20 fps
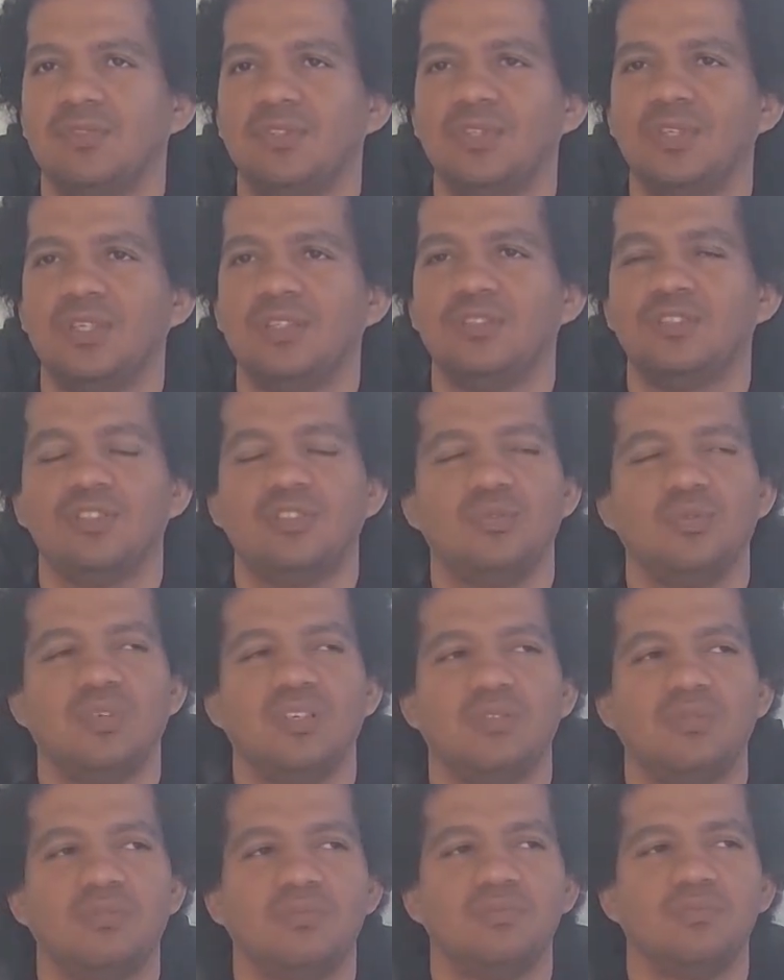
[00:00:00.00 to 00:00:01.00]
Didn't just
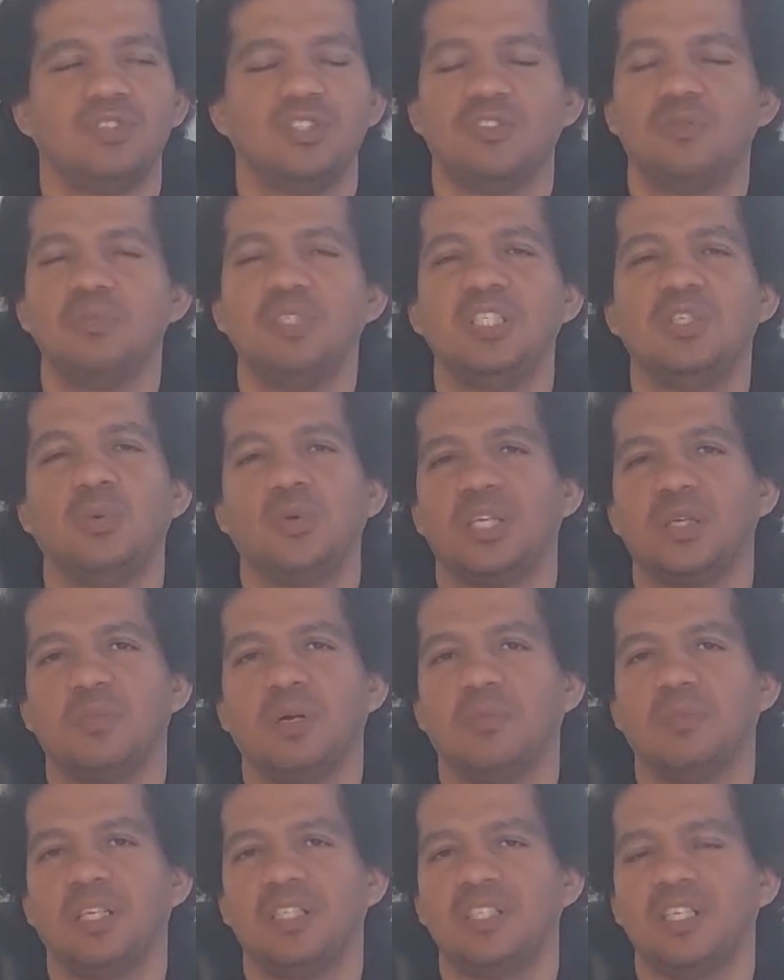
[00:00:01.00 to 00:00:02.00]
want to just me going
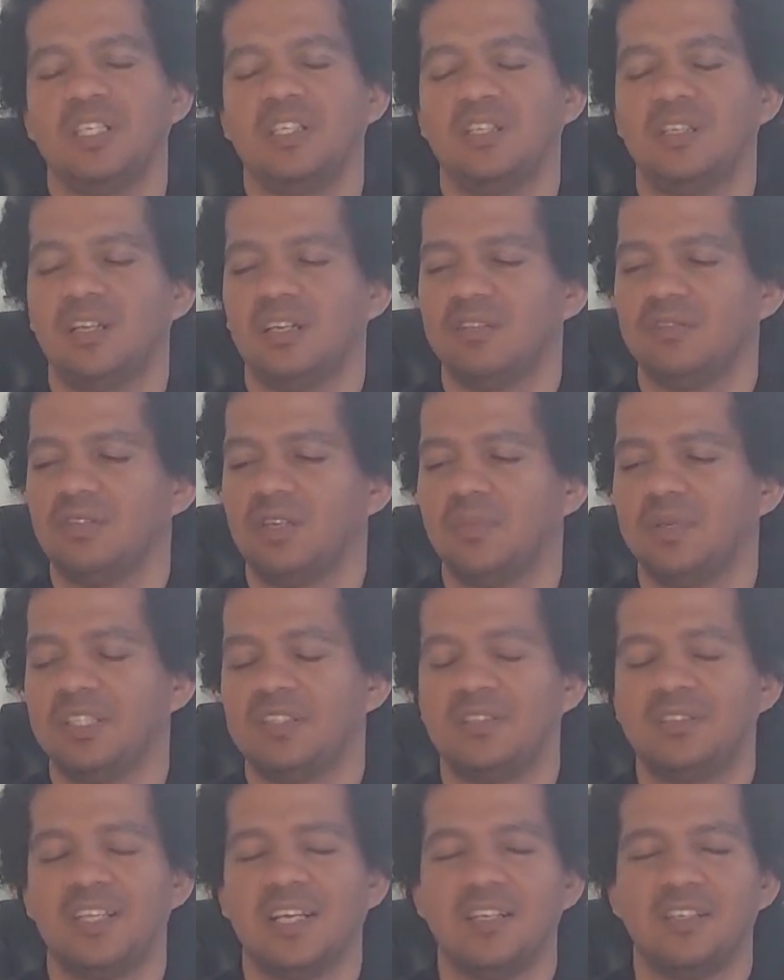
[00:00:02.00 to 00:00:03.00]
about my daily life. I'm at
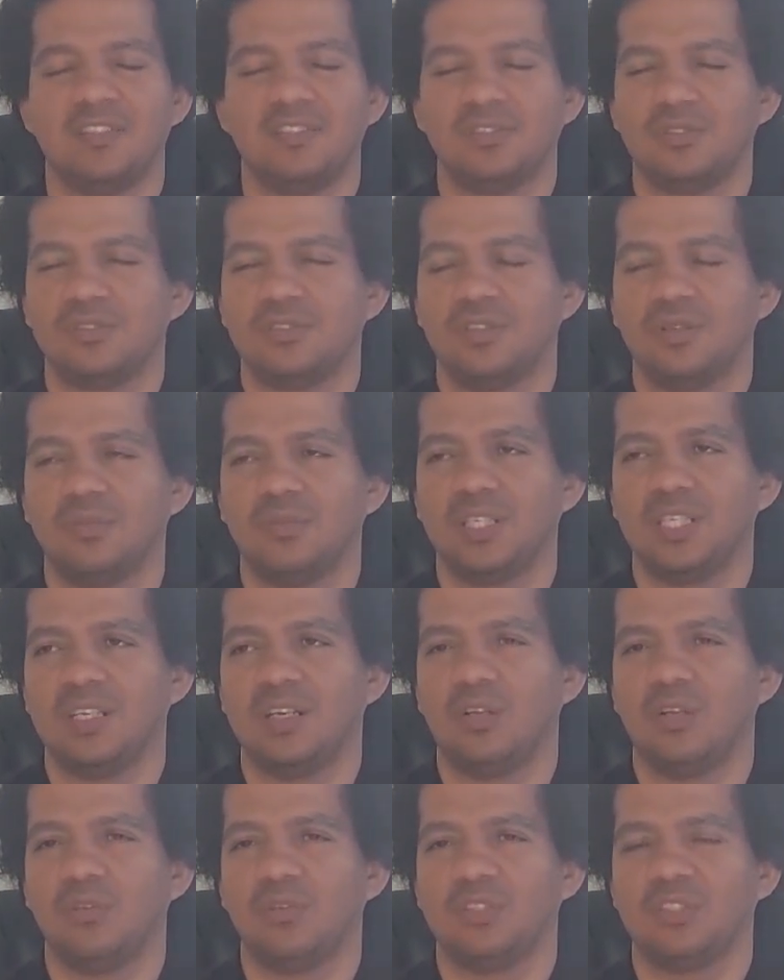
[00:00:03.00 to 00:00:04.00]
the dentist or something,
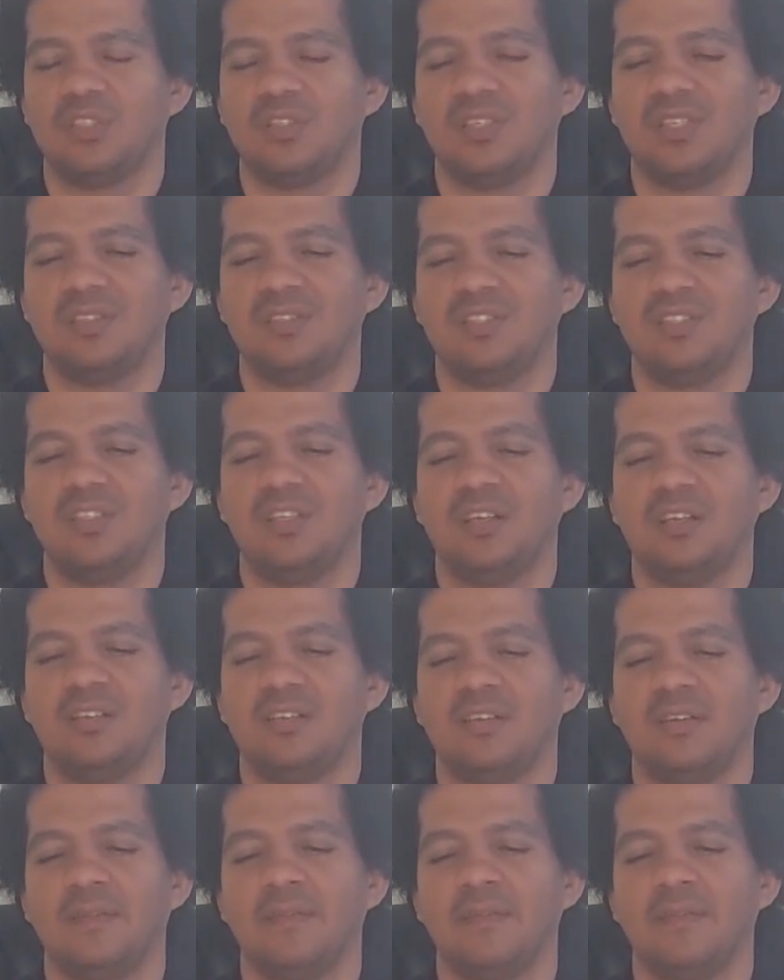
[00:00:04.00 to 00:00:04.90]
and all of a sudden I see like